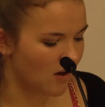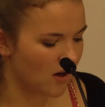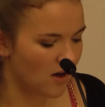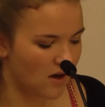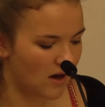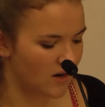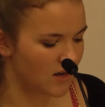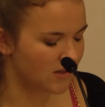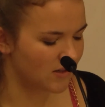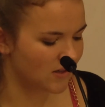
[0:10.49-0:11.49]
and
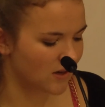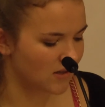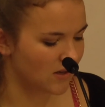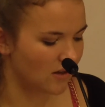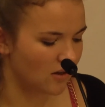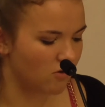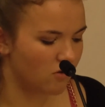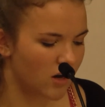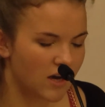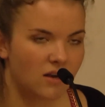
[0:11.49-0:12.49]
he's discussing
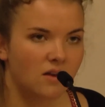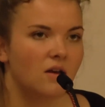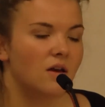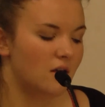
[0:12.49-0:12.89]
Ukraine,